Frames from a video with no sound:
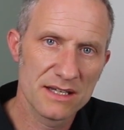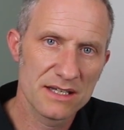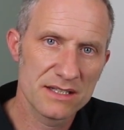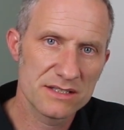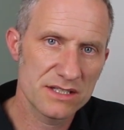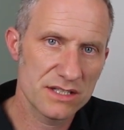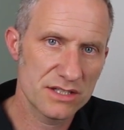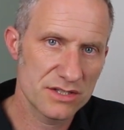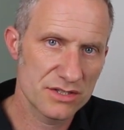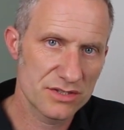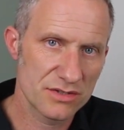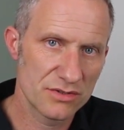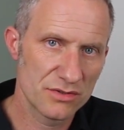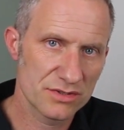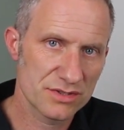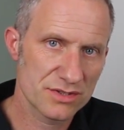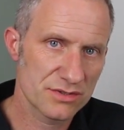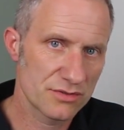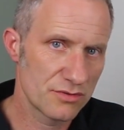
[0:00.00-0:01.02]
It teaches
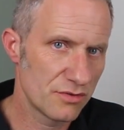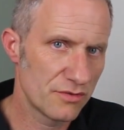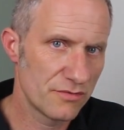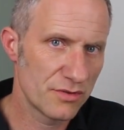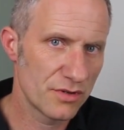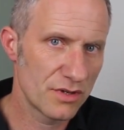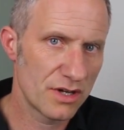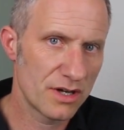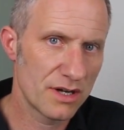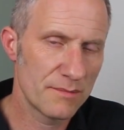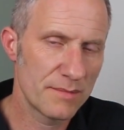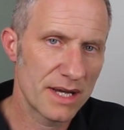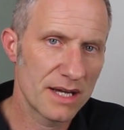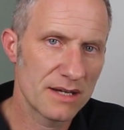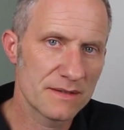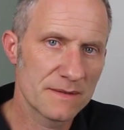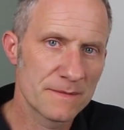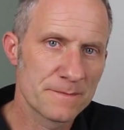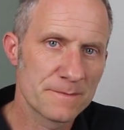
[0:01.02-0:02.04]
us an awful lot
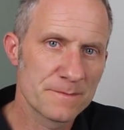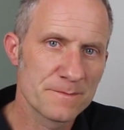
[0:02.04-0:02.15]
about